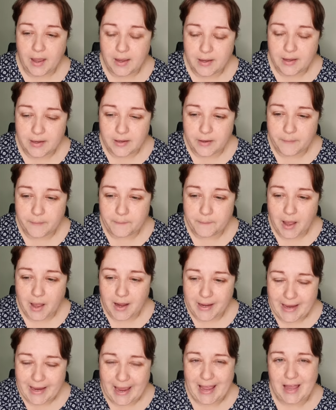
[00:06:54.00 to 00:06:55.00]

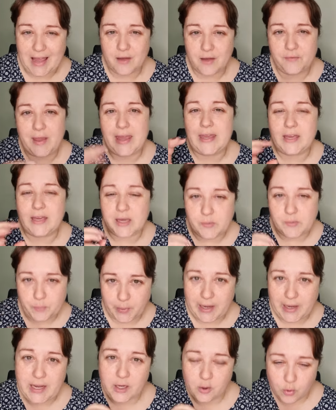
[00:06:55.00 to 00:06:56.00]
I have a
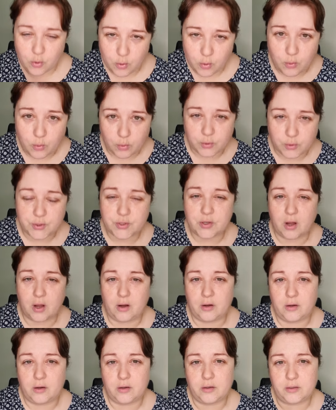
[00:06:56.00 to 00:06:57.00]
complete course
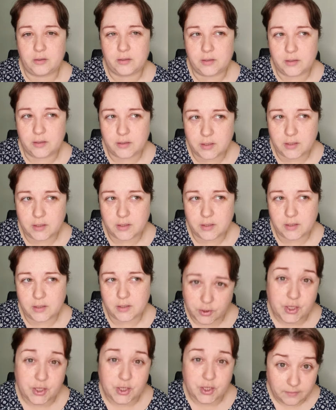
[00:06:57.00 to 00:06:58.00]
on
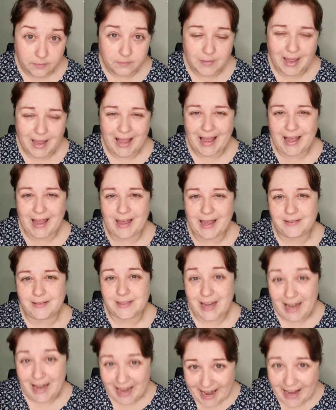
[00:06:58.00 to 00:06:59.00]
culture
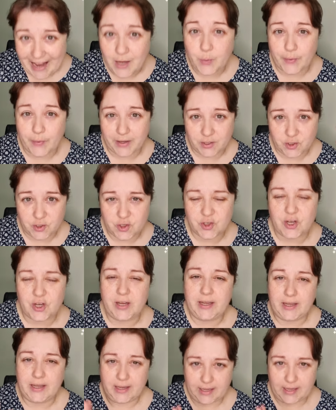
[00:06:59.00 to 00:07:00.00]
and language
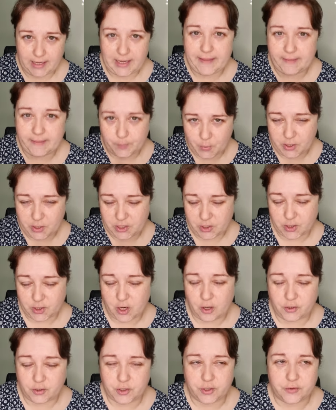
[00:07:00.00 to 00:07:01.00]
in the British
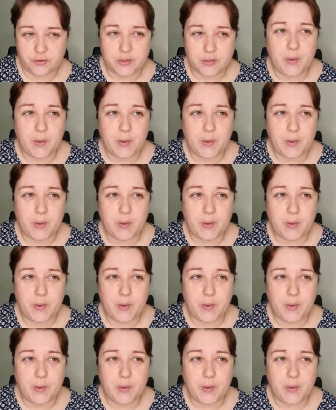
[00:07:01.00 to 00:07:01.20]
culture